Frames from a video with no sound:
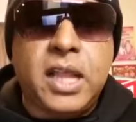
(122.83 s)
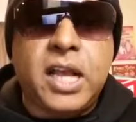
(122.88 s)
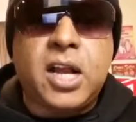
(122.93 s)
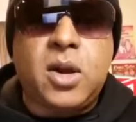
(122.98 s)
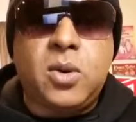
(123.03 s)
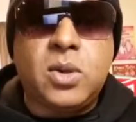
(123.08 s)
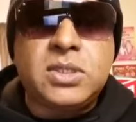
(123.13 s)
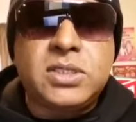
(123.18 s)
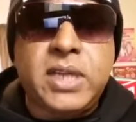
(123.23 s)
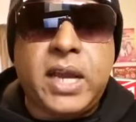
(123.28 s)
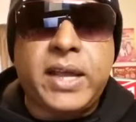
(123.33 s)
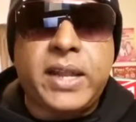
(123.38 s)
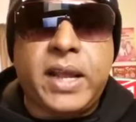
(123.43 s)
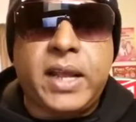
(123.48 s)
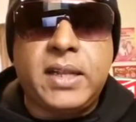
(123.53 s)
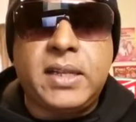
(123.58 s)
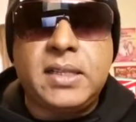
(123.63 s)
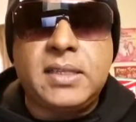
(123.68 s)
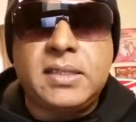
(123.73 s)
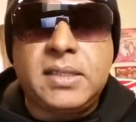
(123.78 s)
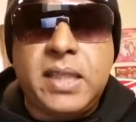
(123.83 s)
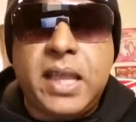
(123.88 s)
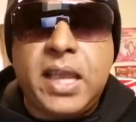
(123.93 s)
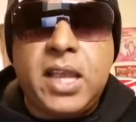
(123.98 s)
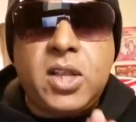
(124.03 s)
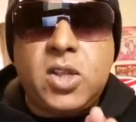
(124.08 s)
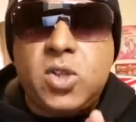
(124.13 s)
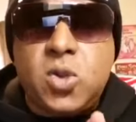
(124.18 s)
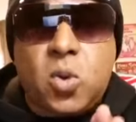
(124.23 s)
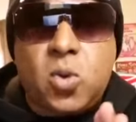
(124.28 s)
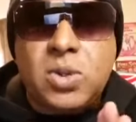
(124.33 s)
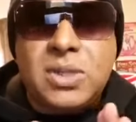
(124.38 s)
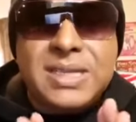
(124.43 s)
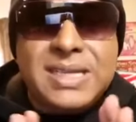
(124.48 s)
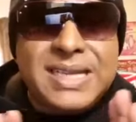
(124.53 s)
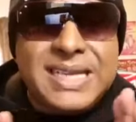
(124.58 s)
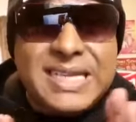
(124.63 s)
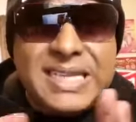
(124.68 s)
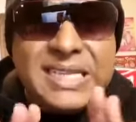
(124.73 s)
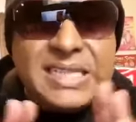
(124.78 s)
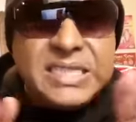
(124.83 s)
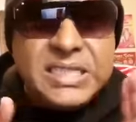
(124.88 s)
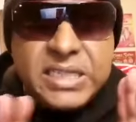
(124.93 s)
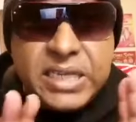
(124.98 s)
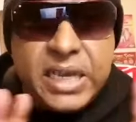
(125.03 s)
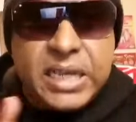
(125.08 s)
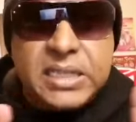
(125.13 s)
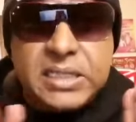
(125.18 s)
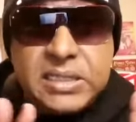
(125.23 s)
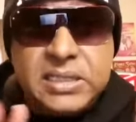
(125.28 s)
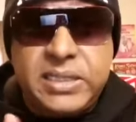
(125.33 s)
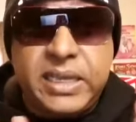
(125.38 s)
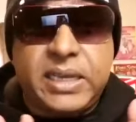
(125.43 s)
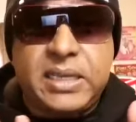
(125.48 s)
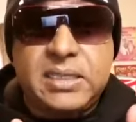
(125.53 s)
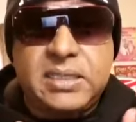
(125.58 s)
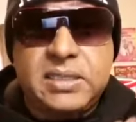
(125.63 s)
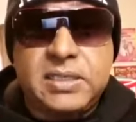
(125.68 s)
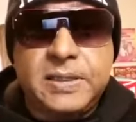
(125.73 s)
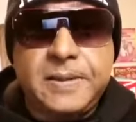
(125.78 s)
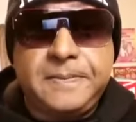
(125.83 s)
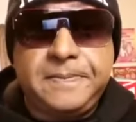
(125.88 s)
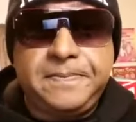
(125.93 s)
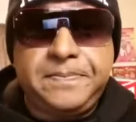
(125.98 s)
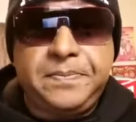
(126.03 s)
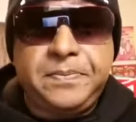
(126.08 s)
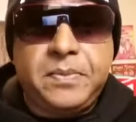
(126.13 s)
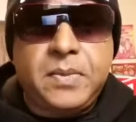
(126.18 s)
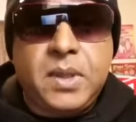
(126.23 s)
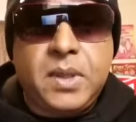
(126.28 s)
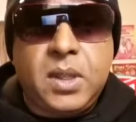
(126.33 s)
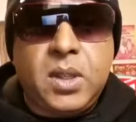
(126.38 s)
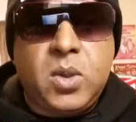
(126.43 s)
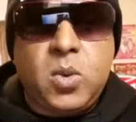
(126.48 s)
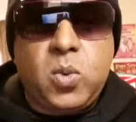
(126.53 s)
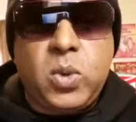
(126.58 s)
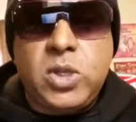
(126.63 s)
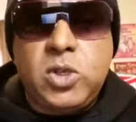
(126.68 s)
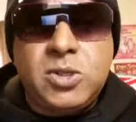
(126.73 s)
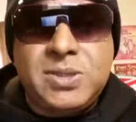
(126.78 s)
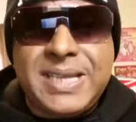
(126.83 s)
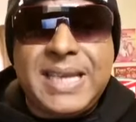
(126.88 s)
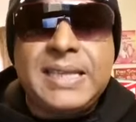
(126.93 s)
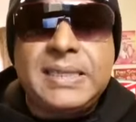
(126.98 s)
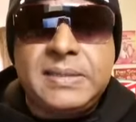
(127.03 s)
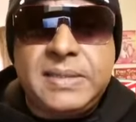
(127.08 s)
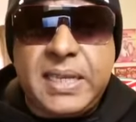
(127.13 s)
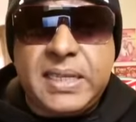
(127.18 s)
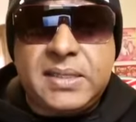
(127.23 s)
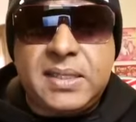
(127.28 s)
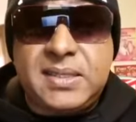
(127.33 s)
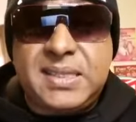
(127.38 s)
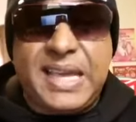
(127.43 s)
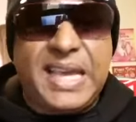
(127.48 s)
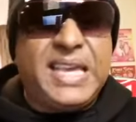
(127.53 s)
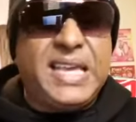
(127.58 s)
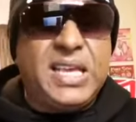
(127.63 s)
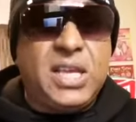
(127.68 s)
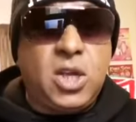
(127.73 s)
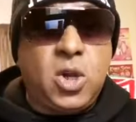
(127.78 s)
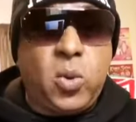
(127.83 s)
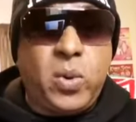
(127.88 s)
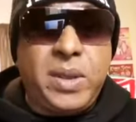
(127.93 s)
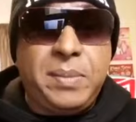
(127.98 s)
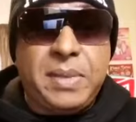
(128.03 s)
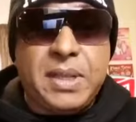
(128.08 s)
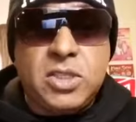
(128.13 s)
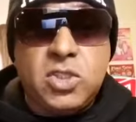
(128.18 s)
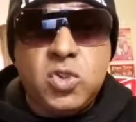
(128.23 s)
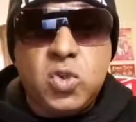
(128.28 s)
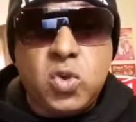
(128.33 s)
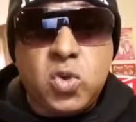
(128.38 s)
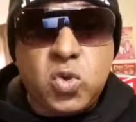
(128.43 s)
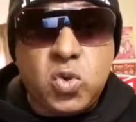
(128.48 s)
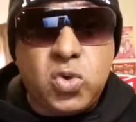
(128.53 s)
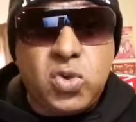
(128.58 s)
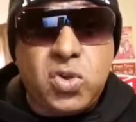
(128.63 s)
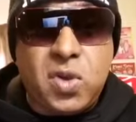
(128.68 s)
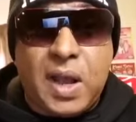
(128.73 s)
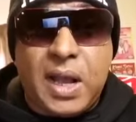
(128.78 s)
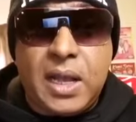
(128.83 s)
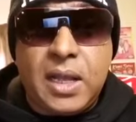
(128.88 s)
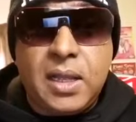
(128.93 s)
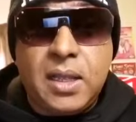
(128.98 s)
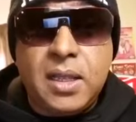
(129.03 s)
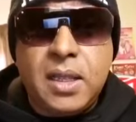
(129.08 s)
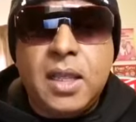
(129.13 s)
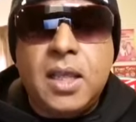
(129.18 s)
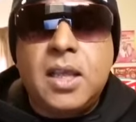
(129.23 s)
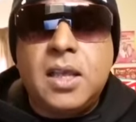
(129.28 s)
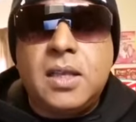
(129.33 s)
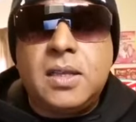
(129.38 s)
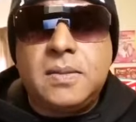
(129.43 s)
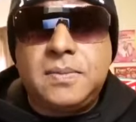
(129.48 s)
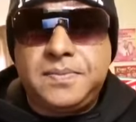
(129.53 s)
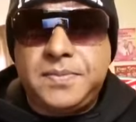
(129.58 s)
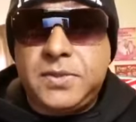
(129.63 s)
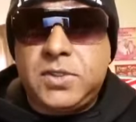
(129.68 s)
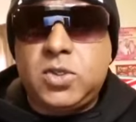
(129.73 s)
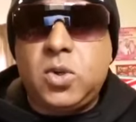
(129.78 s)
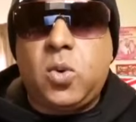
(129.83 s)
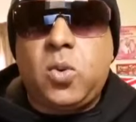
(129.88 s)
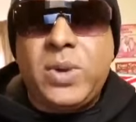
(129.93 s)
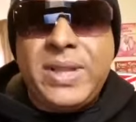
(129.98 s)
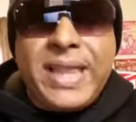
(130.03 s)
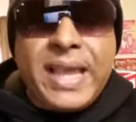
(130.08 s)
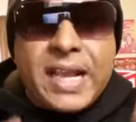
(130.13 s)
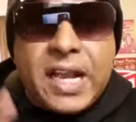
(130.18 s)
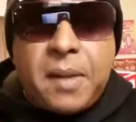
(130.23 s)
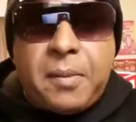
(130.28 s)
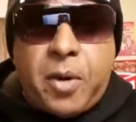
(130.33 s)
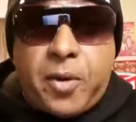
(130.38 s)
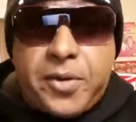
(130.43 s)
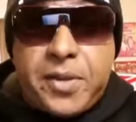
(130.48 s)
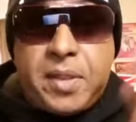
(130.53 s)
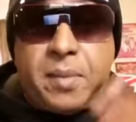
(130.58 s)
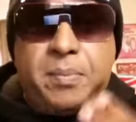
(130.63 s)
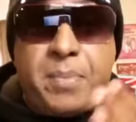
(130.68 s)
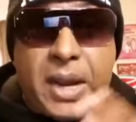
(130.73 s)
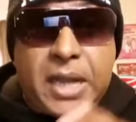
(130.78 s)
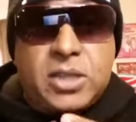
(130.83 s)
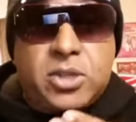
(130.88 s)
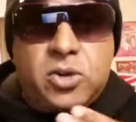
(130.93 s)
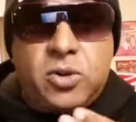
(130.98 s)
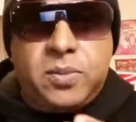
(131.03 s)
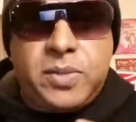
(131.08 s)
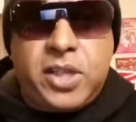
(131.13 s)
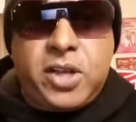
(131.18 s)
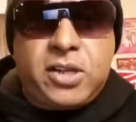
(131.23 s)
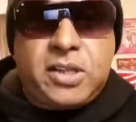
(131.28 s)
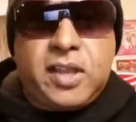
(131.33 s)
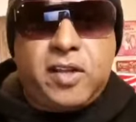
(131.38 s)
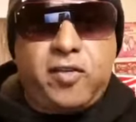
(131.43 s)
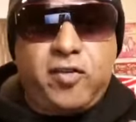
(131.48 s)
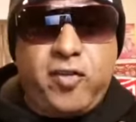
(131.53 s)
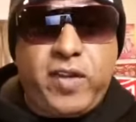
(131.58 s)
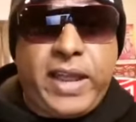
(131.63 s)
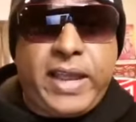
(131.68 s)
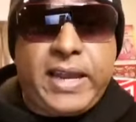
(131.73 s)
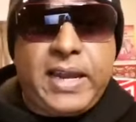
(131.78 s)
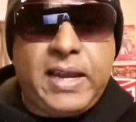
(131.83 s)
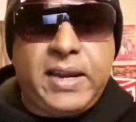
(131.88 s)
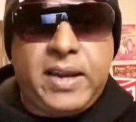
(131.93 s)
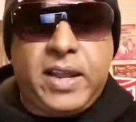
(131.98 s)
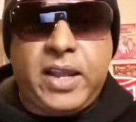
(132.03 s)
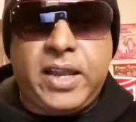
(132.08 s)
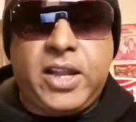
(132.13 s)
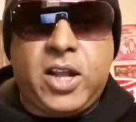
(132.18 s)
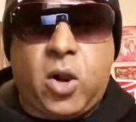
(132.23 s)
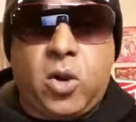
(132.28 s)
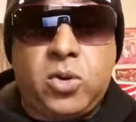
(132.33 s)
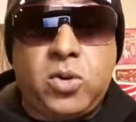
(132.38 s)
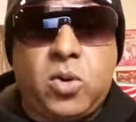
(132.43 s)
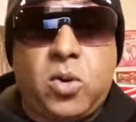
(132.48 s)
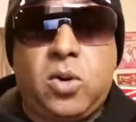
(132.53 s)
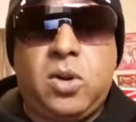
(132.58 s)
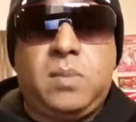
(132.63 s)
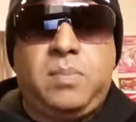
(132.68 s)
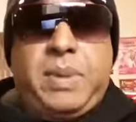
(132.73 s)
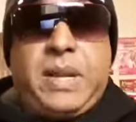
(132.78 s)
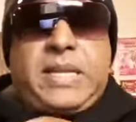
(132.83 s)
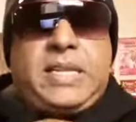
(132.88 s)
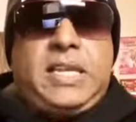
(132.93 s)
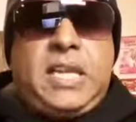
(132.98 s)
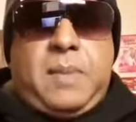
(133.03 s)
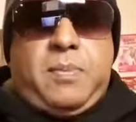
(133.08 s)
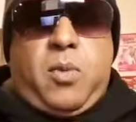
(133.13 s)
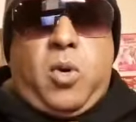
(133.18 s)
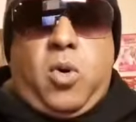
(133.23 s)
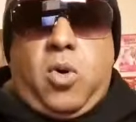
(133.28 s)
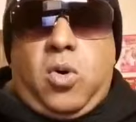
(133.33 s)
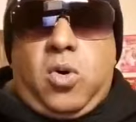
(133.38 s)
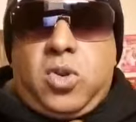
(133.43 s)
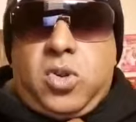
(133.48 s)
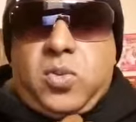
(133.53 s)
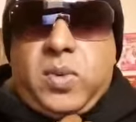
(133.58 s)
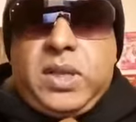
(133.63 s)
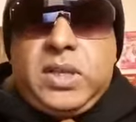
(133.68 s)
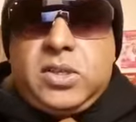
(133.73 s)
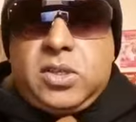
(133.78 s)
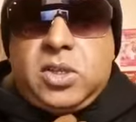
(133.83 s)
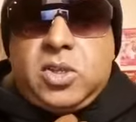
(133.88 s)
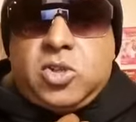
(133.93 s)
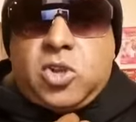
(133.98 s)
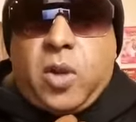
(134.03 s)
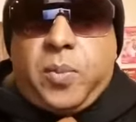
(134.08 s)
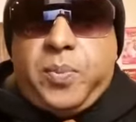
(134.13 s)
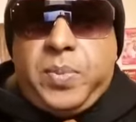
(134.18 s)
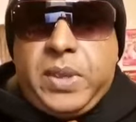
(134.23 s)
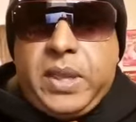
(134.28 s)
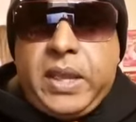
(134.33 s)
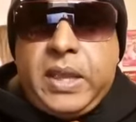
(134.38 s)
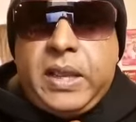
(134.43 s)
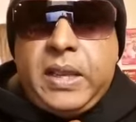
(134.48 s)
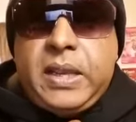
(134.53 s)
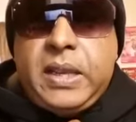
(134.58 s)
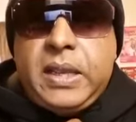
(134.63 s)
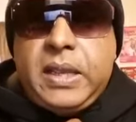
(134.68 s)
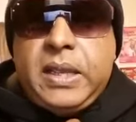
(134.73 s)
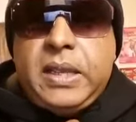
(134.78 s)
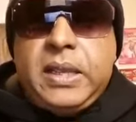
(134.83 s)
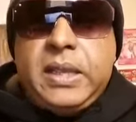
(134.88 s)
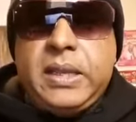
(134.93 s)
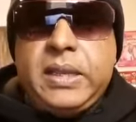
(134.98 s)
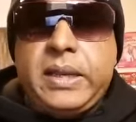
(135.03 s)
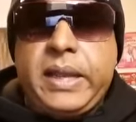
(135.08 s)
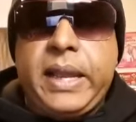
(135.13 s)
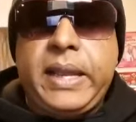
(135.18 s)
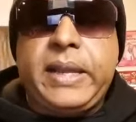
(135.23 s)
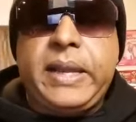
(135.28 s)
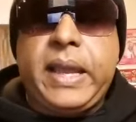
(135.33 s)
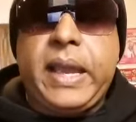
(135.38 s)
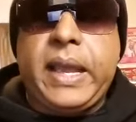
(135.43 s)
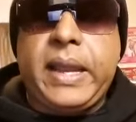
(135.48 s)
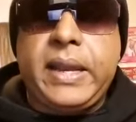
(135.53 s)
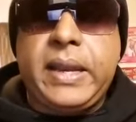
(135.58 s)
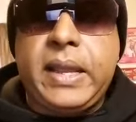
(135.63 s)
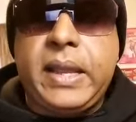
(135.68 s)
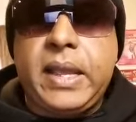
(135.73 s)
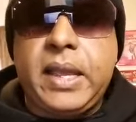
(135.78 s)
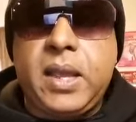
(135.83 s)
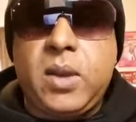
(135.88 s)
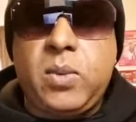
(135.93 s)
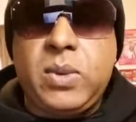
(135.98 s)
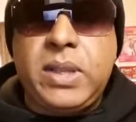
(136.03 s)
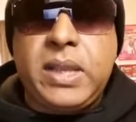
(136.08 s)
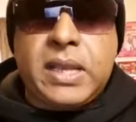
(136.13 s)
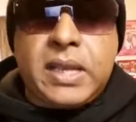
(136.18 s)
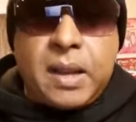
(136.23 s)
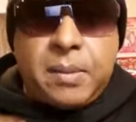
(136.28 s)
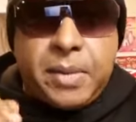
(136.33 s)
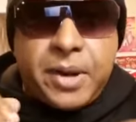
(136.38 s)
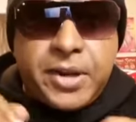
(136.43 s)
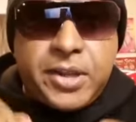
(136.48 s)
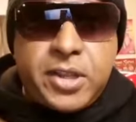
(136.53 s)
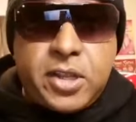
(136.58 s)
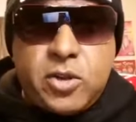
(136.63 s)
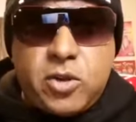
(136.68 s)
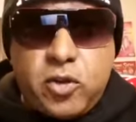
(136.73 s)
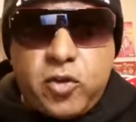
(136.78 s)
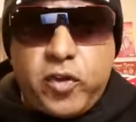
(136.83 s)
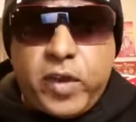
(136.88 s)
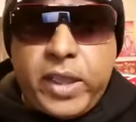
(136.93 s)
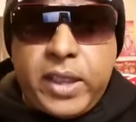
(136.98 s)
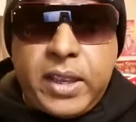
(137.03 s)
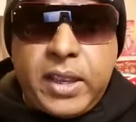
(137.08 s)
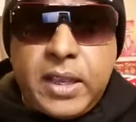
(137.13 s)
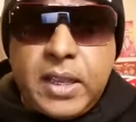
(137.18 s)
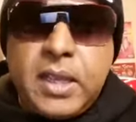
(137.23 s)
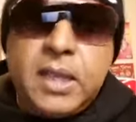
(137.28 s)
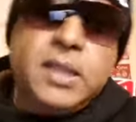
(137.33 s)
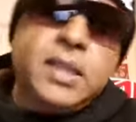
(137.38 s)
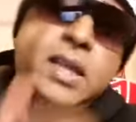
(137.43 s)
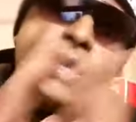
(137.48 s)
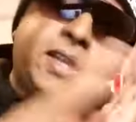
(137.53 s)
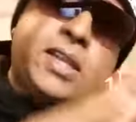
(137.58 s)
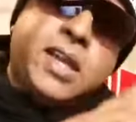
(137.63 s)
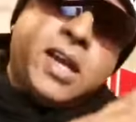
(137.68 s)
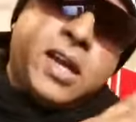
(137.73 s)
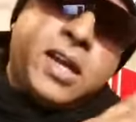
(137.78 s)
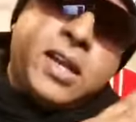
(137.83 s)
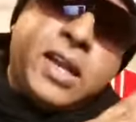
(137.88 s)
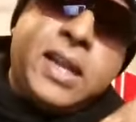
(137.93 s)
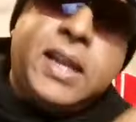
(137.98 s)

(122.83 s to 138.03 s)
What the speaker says: like our char aunties, they don't initiate sex. When you say sex, they say, hey, go away, man, so rude you are. So when they come out of the bathroom, they got that flannel nightgown all buttoned up all the way to the top, yeah? Right? And when they come under the duvet, they turn